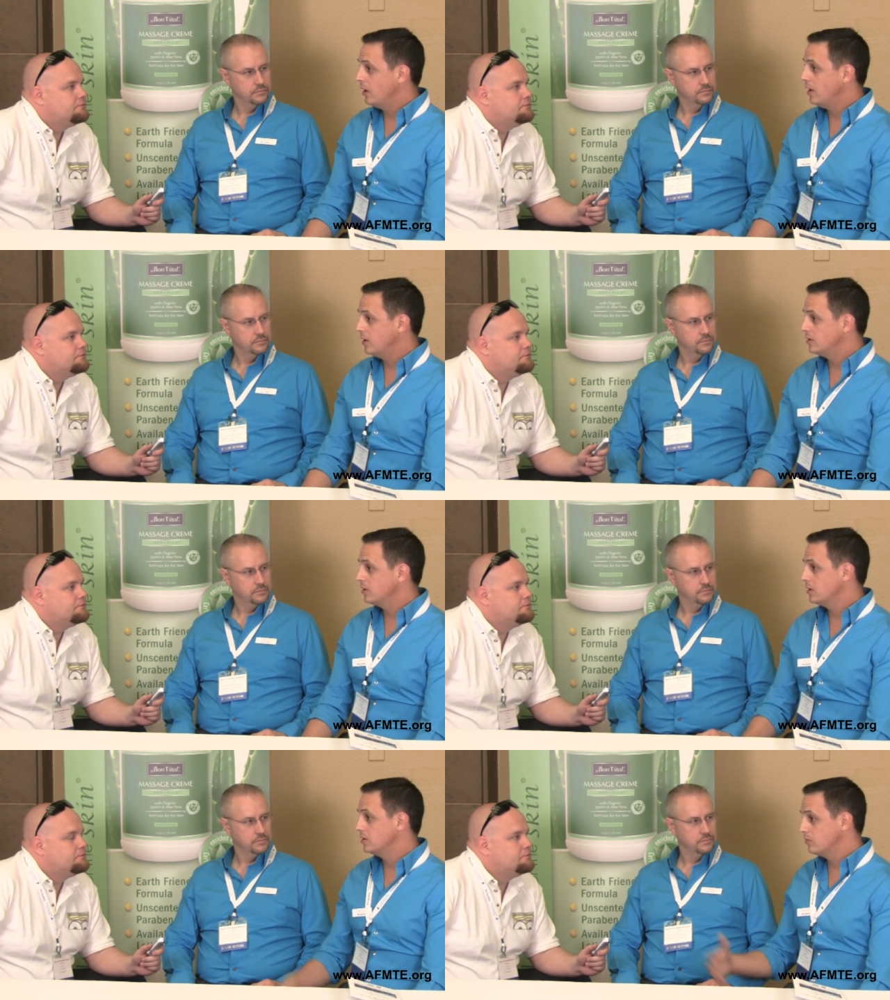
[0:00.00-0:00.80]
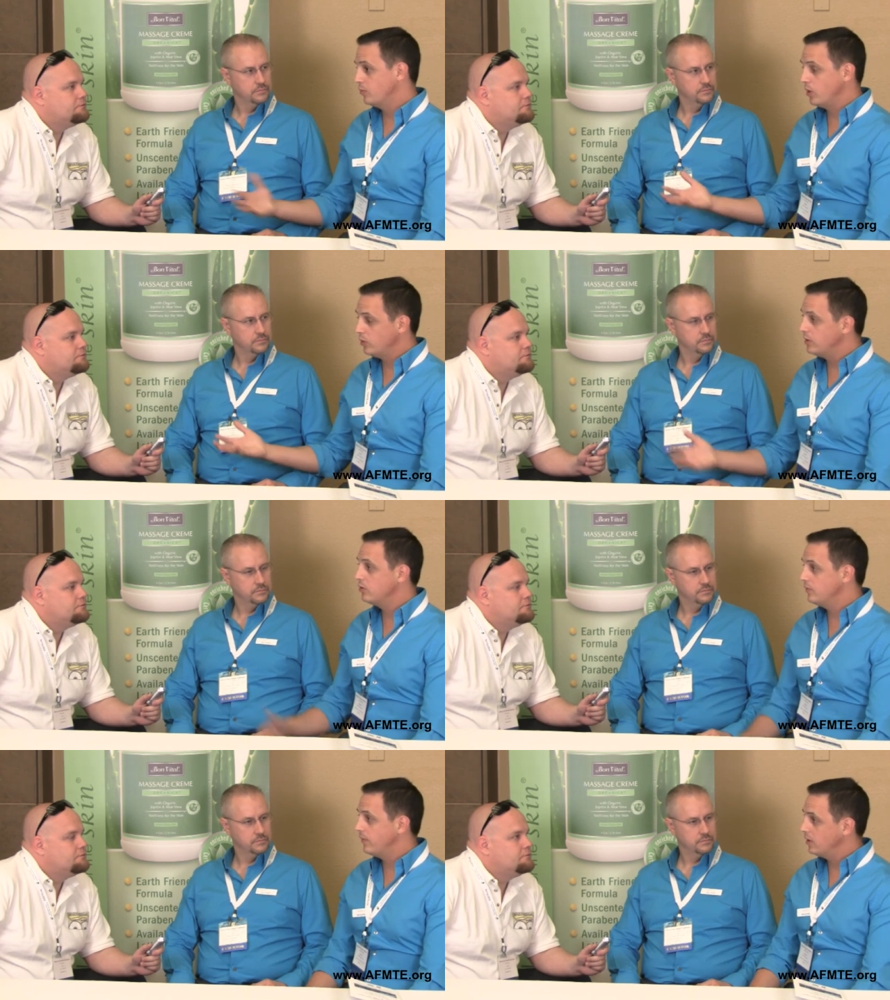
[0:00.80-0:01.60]
Speaker 1: and uh, but we
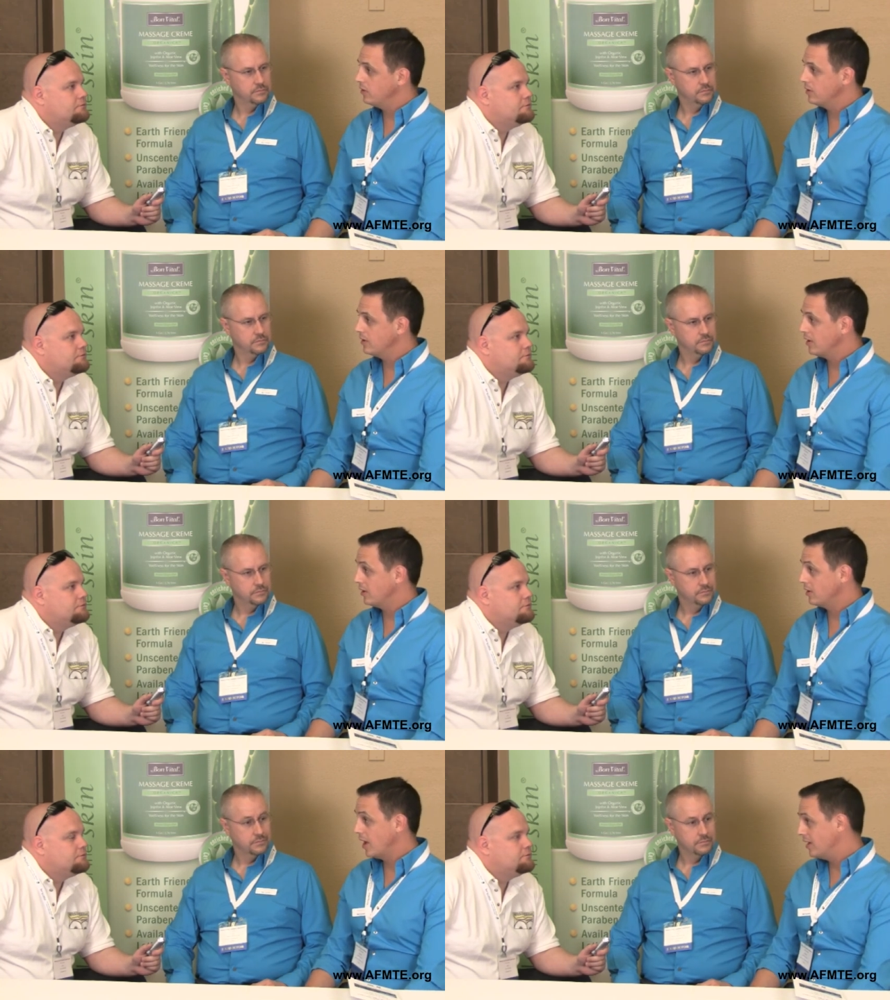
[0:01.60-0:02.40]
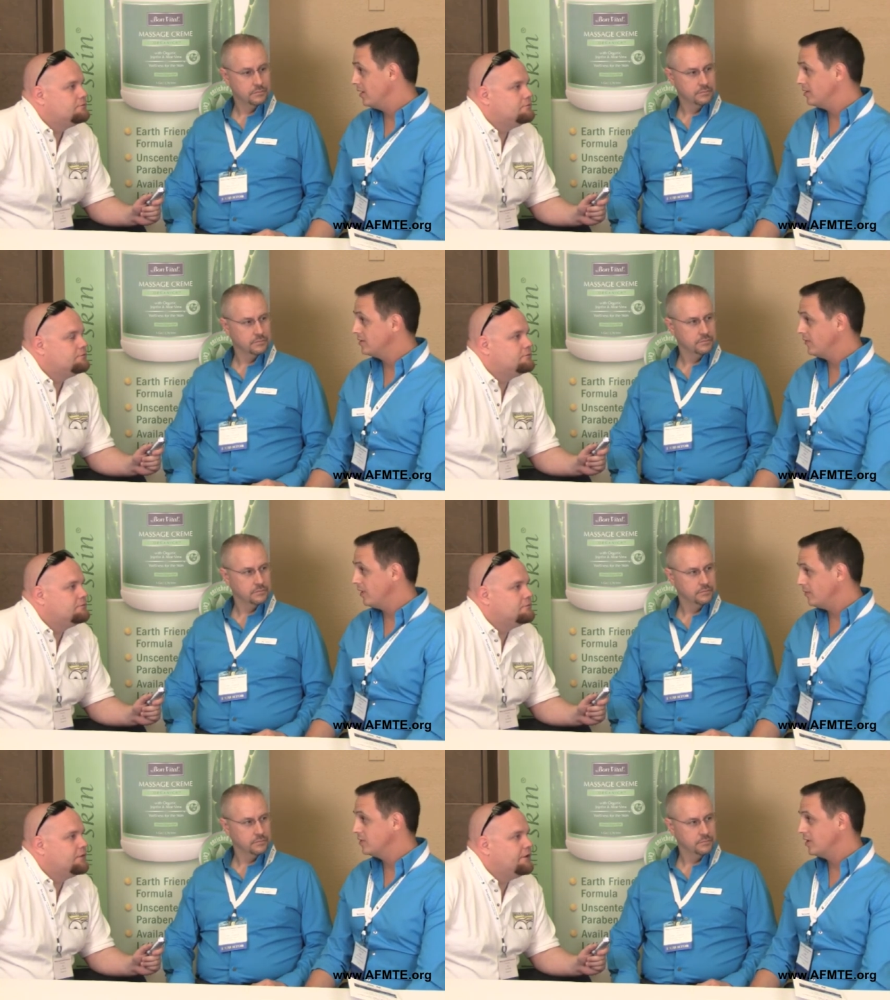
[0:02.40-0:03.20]
do follow the guidelines of
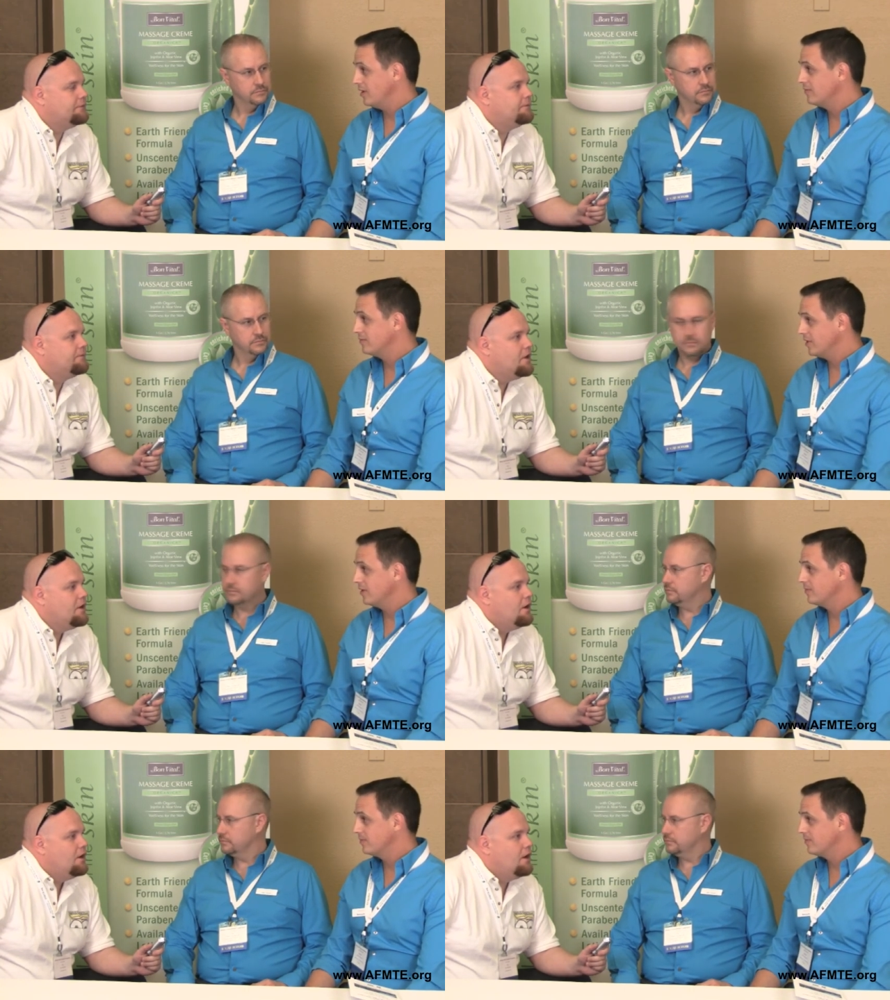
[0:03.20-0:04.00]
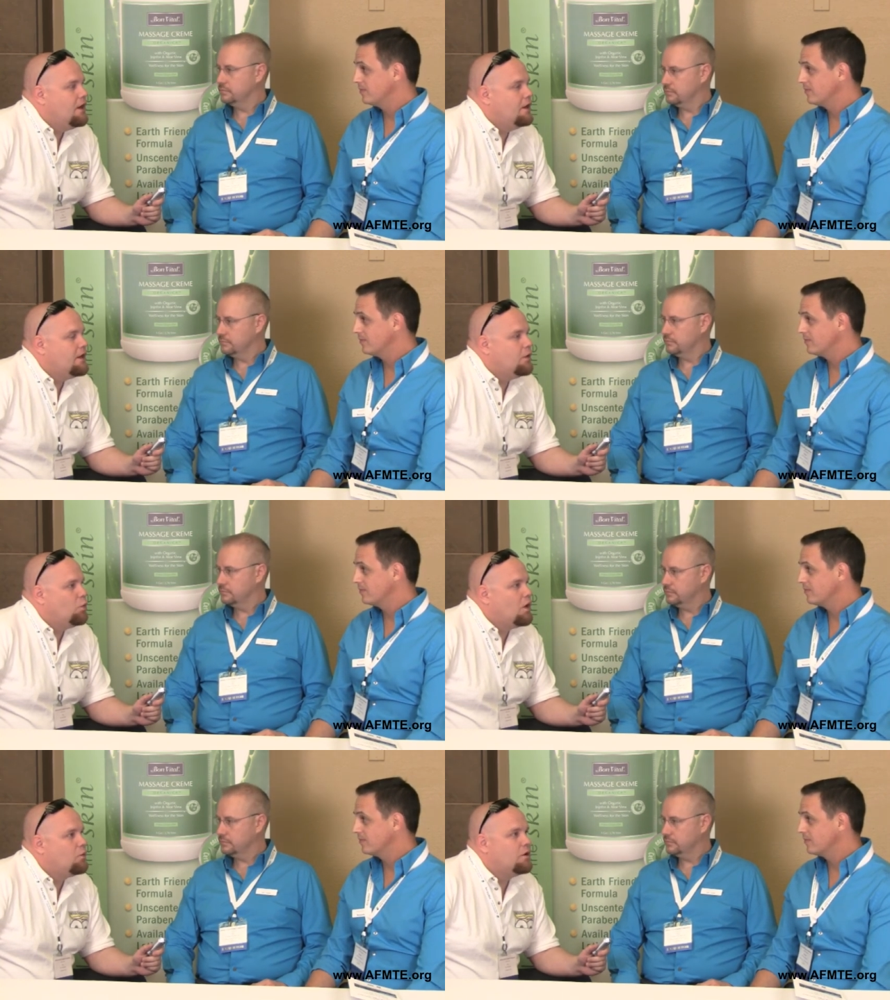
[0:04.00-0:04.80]
AMT.
Speaker 2: Yeah. yeah. And
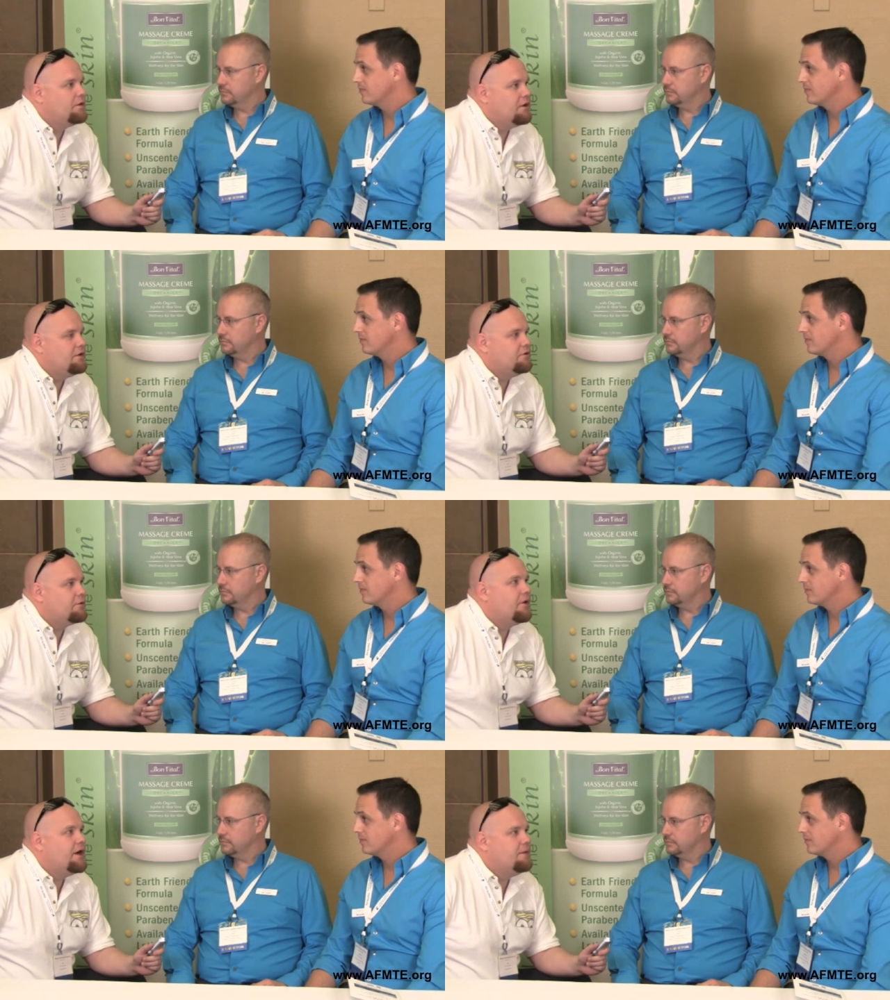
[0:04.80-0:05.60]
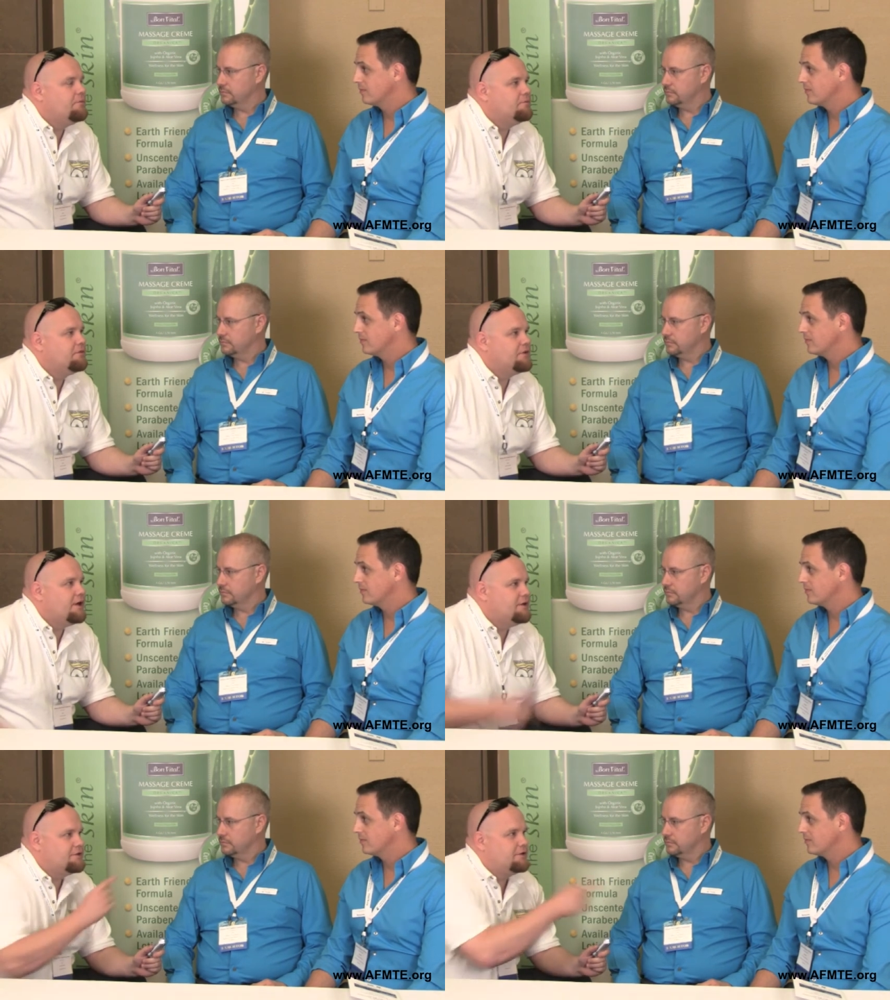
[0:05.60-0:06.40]
then one word that describes
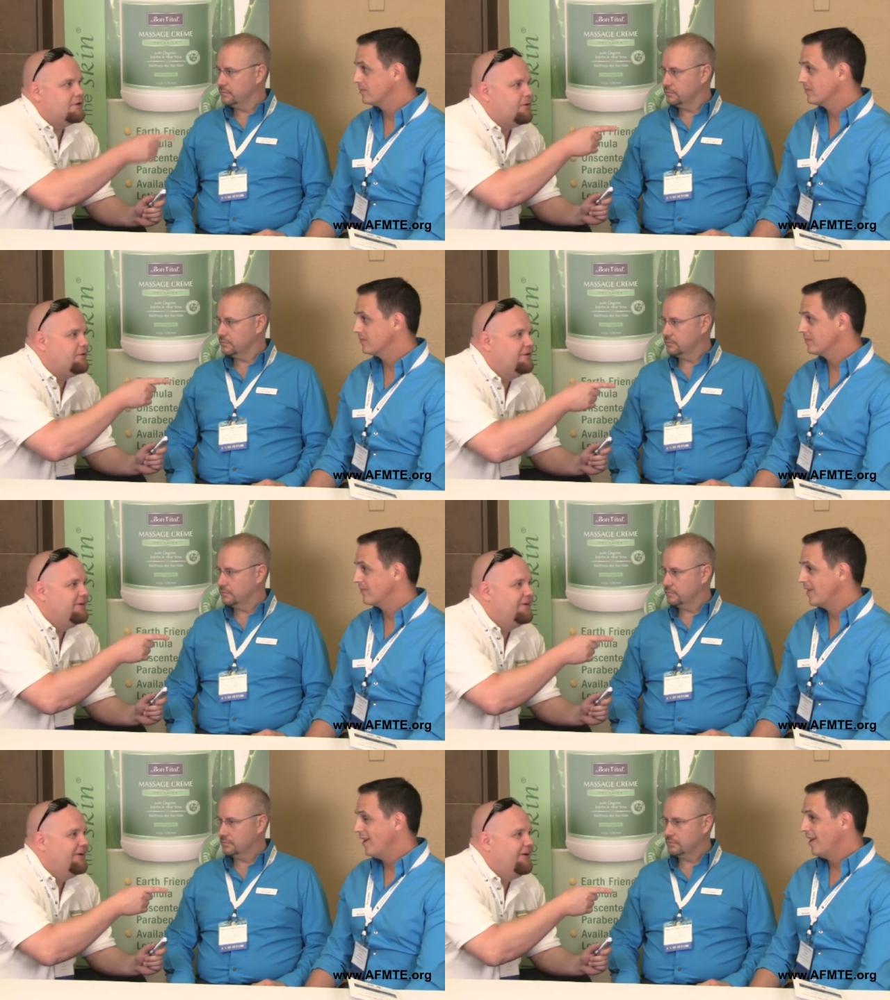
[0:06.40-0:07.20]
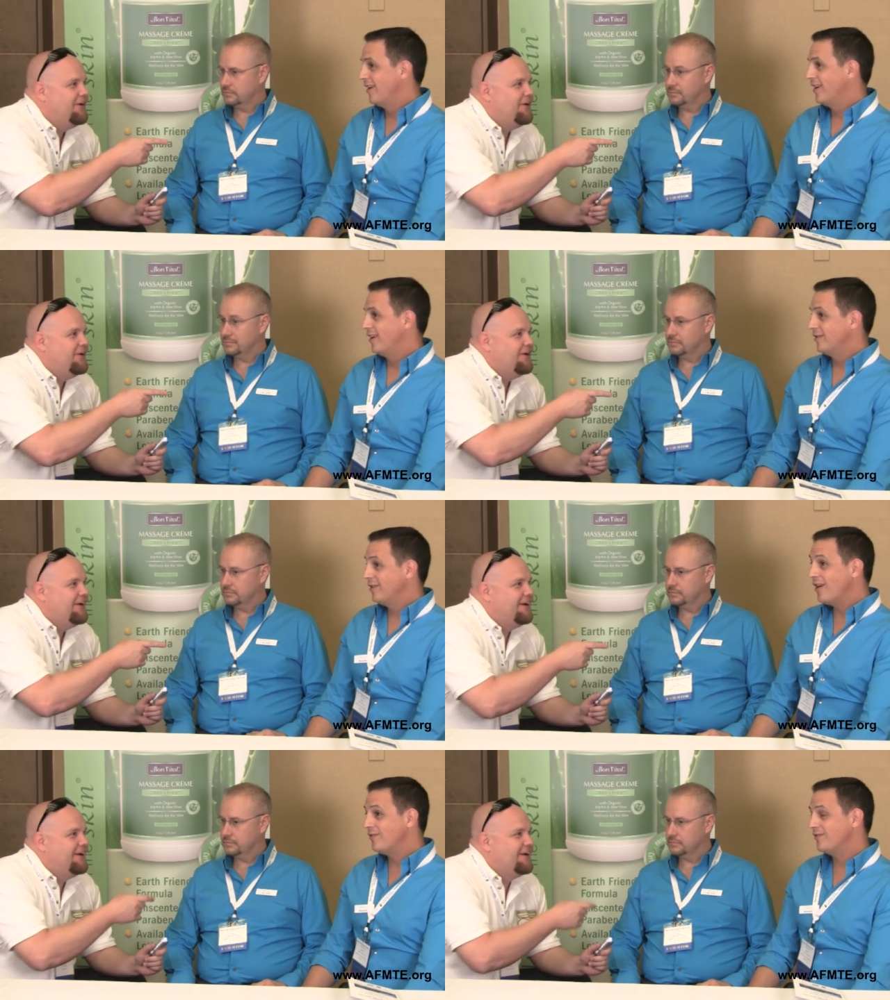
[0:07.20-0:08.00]
massage. Go.
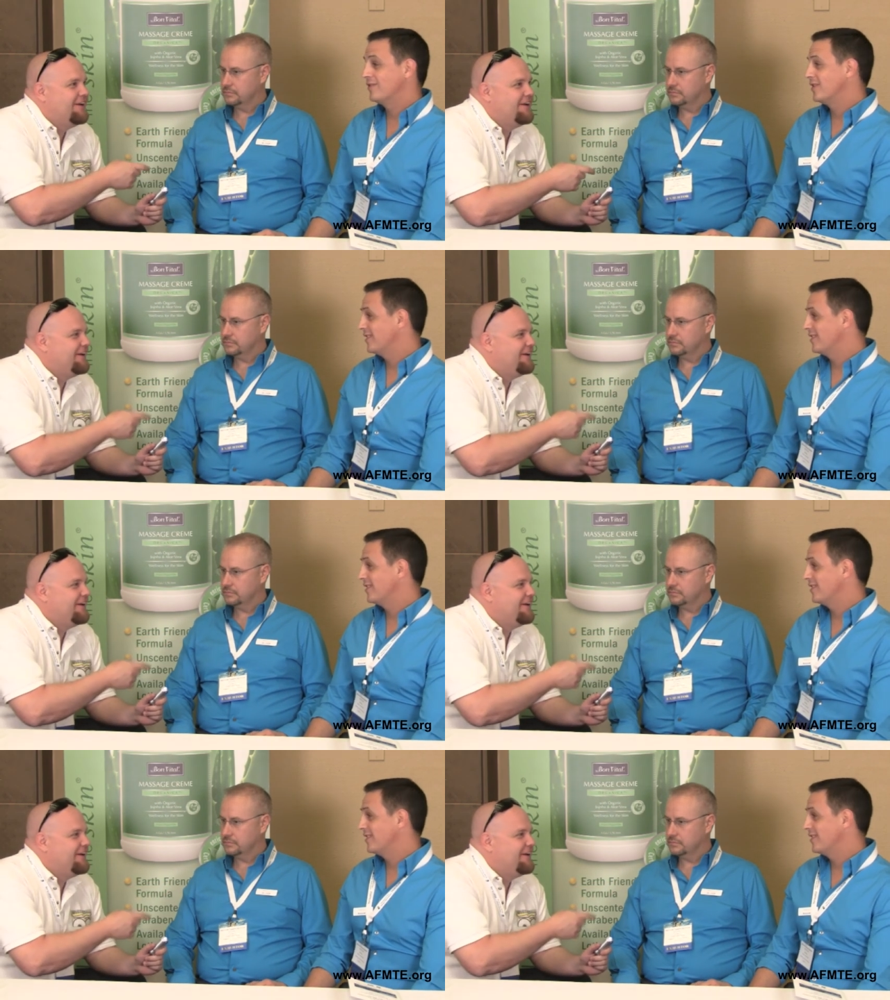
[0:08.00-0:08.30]
Love.